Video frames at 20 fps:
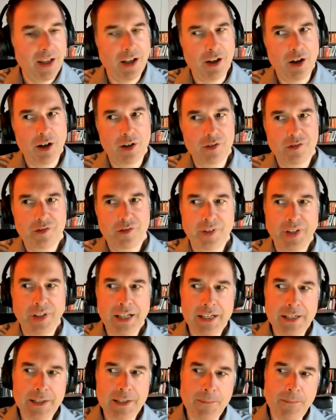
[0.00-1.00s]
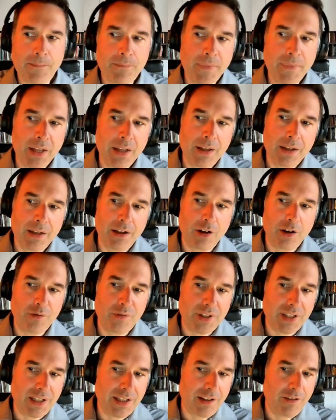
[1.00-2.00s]
of
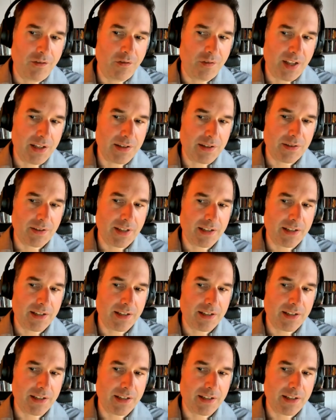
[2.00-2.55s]
the event